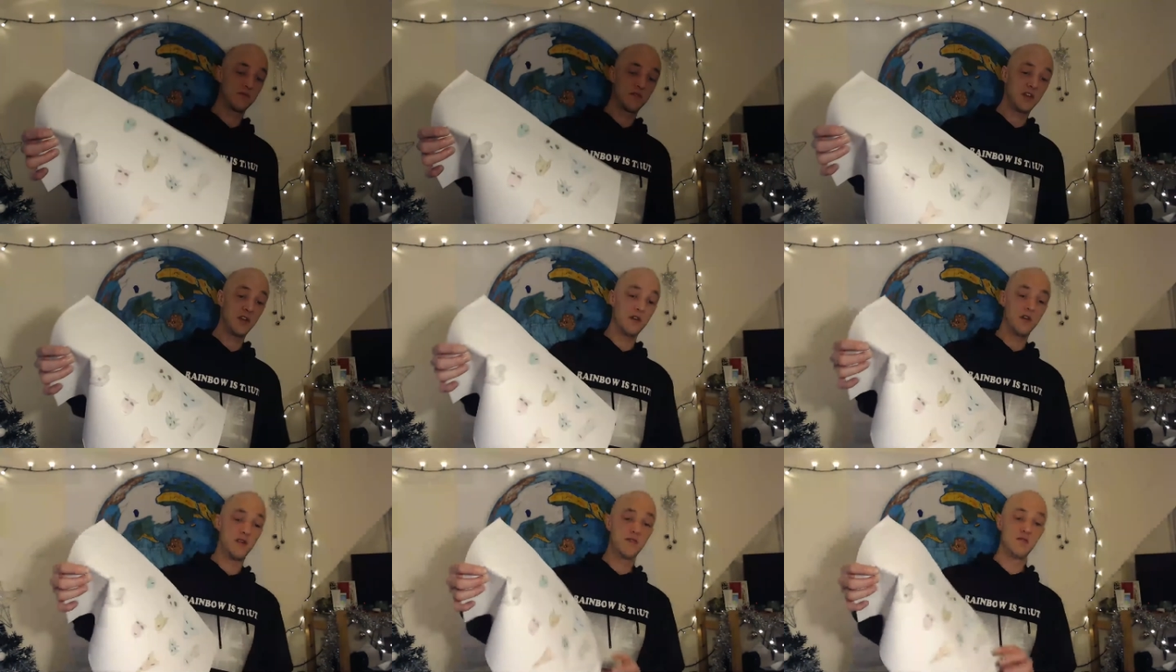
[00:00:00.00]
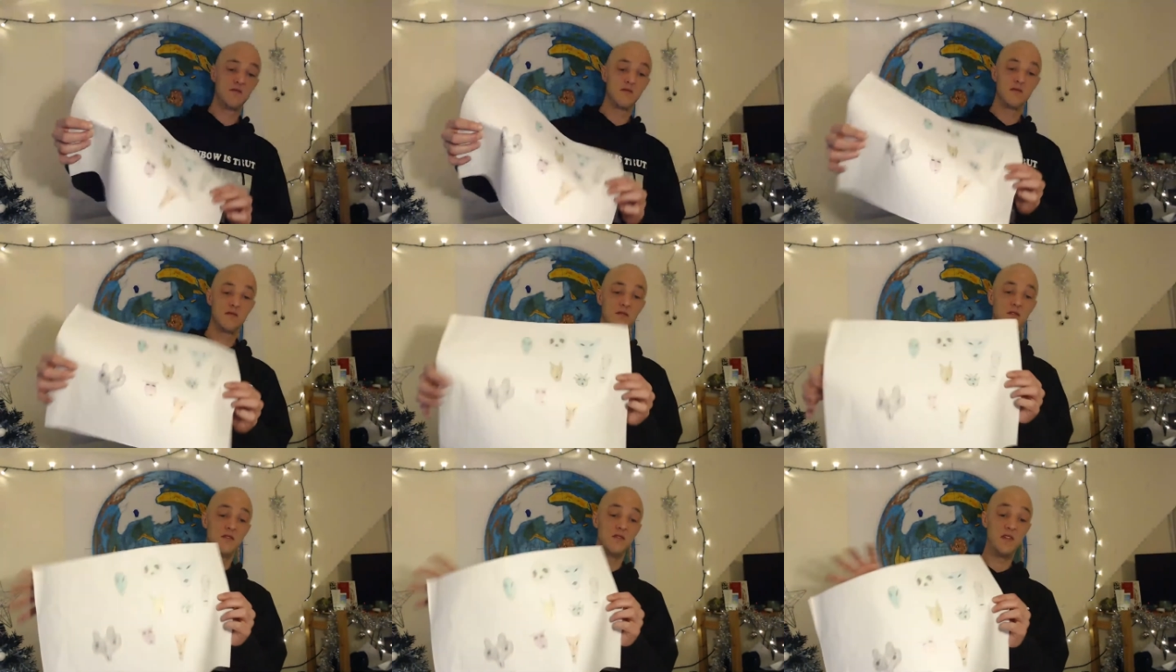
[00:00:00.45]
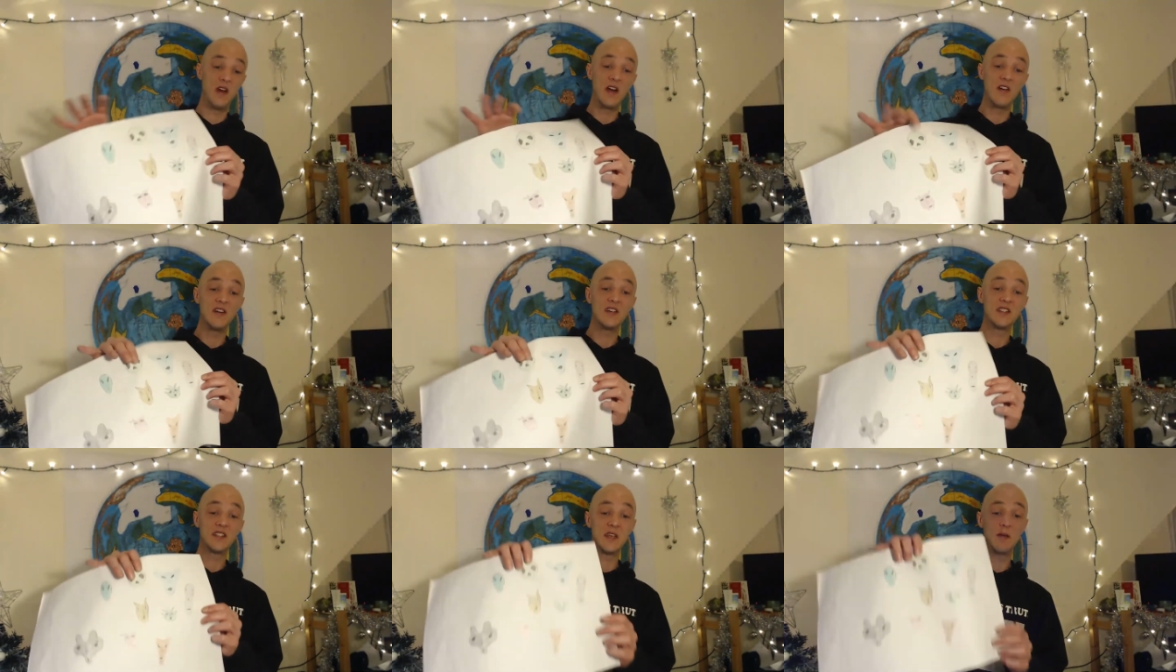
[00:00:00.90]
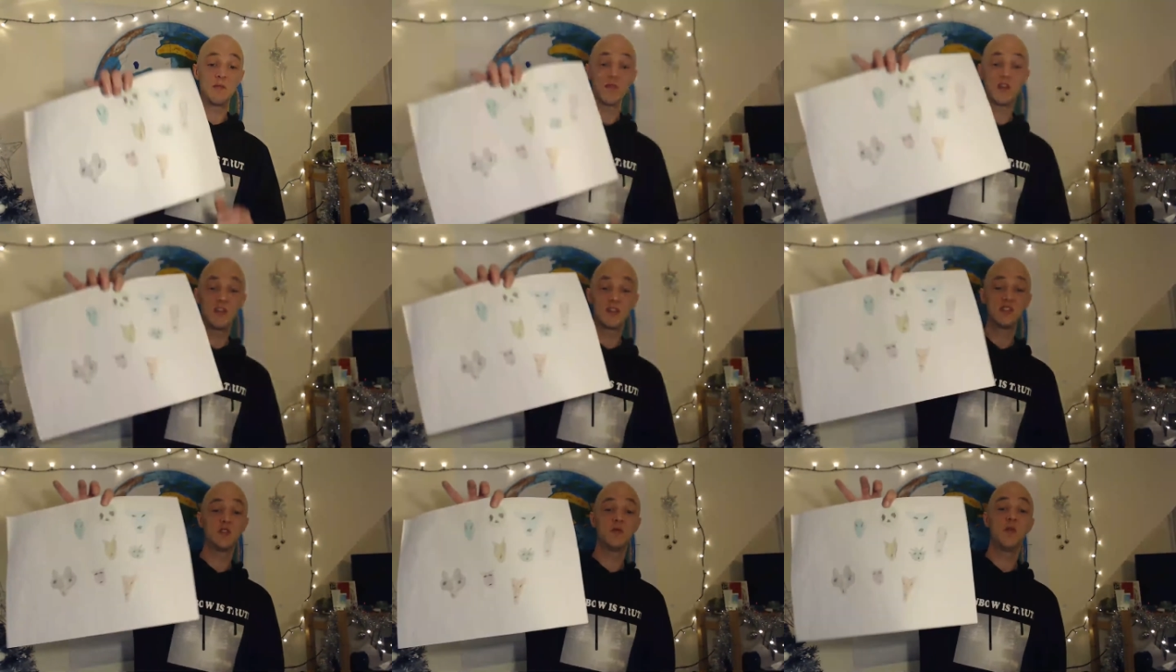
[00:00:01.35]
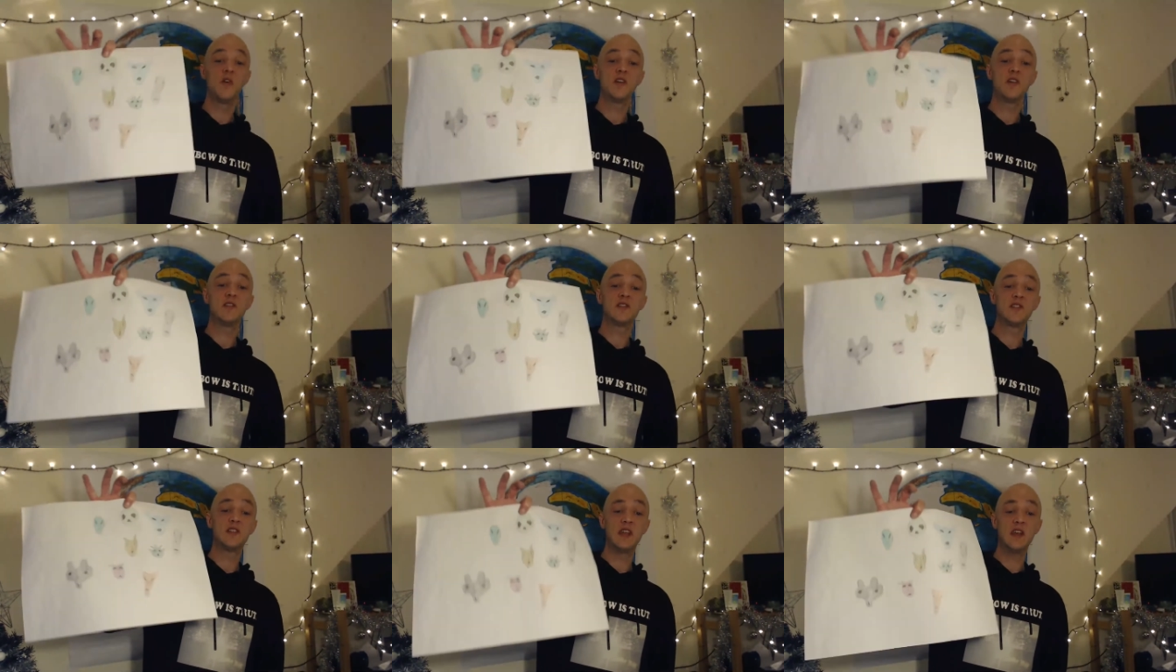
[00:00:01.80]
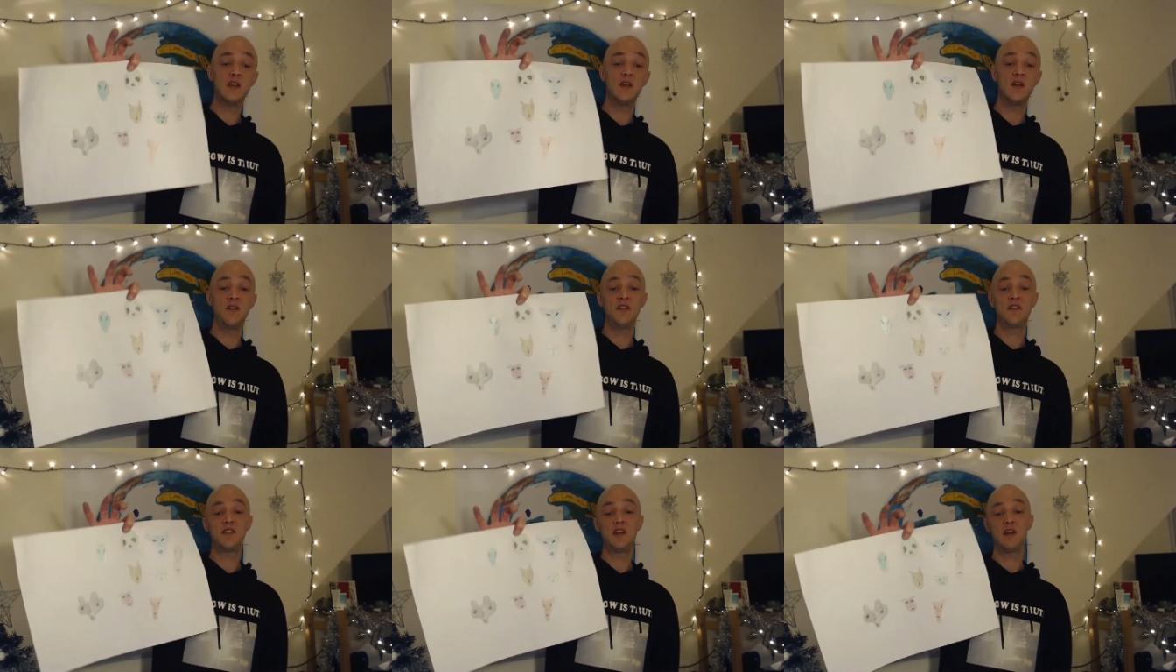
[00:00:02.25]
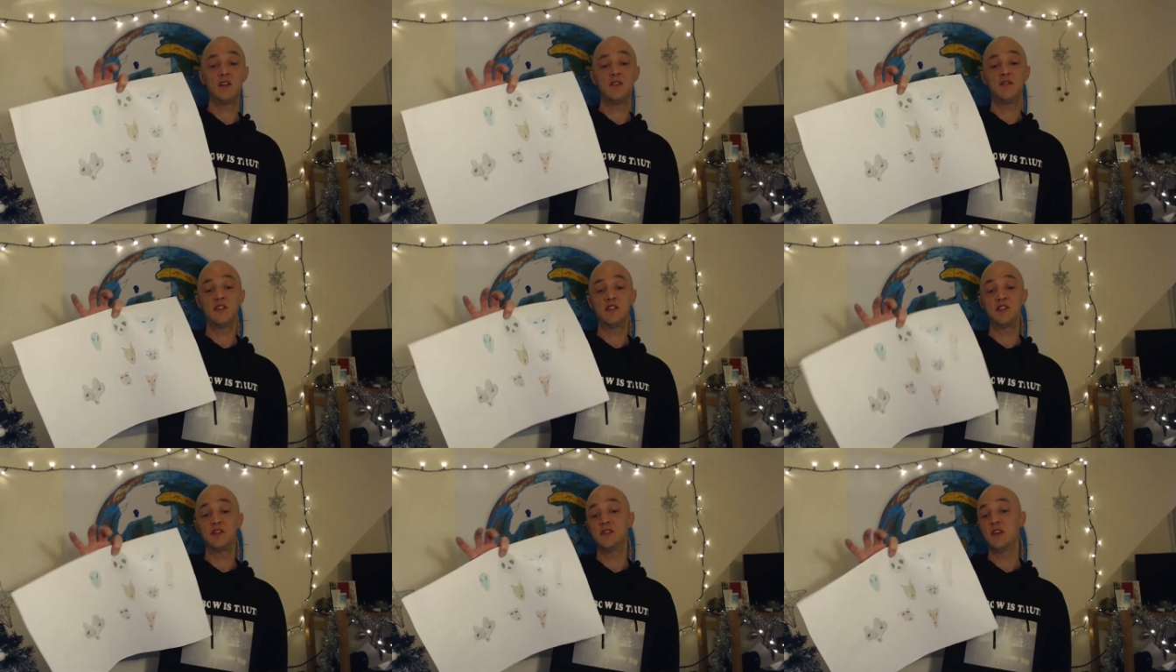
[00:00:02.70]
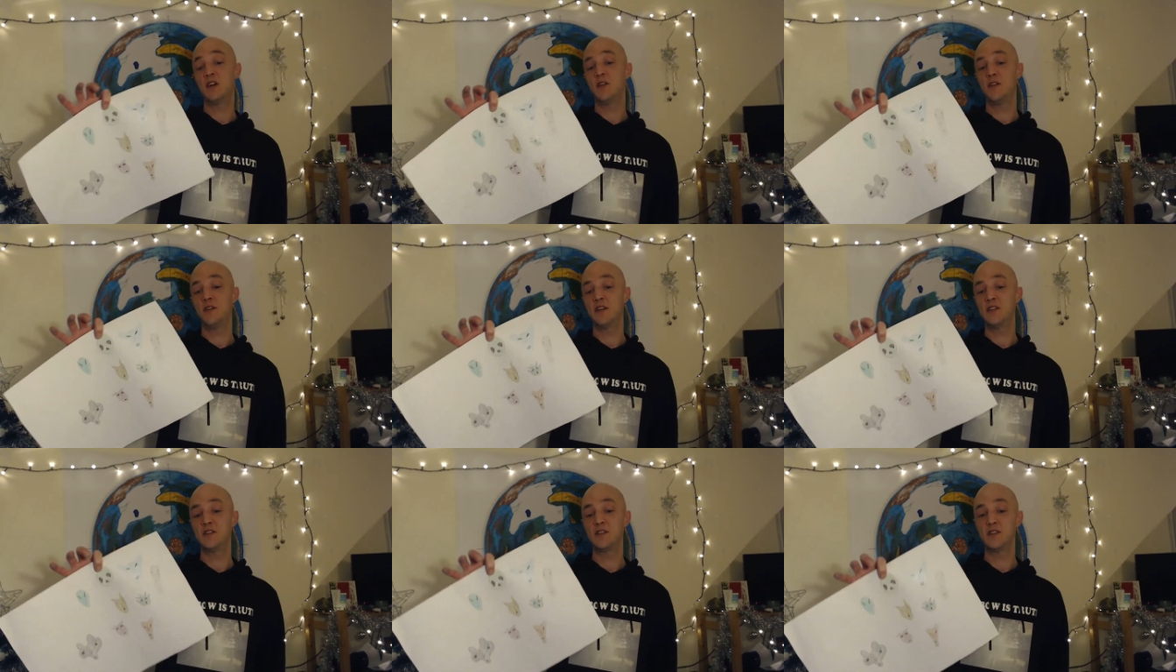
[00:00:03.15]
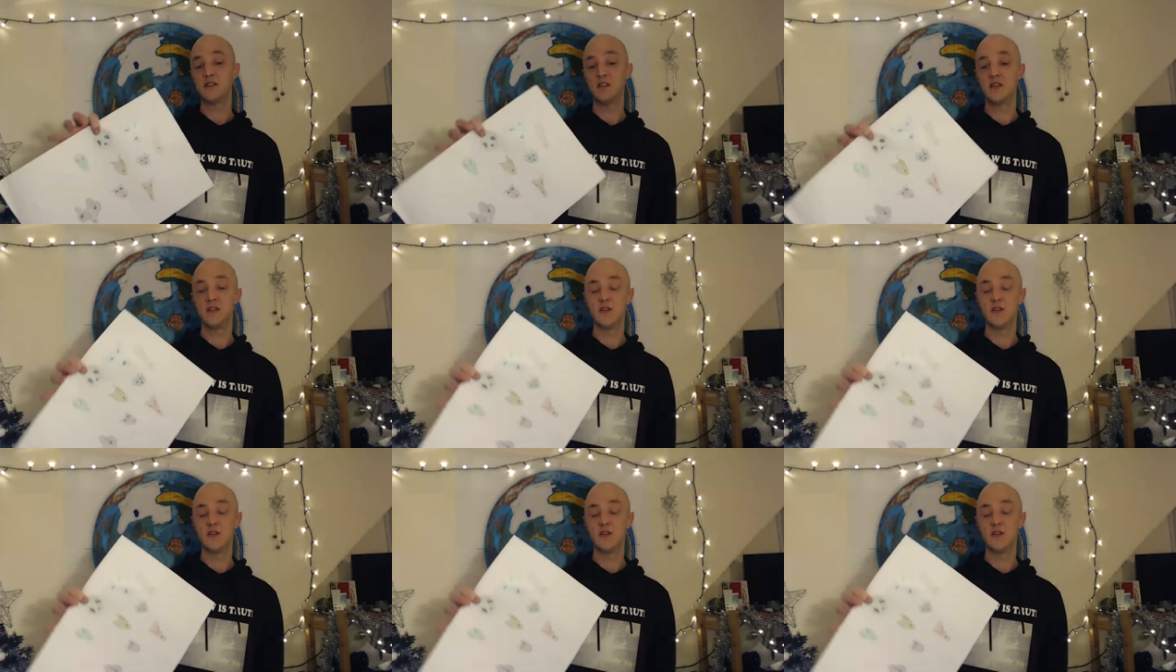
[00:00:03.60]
you know, very similar to what you see on the television nowadays.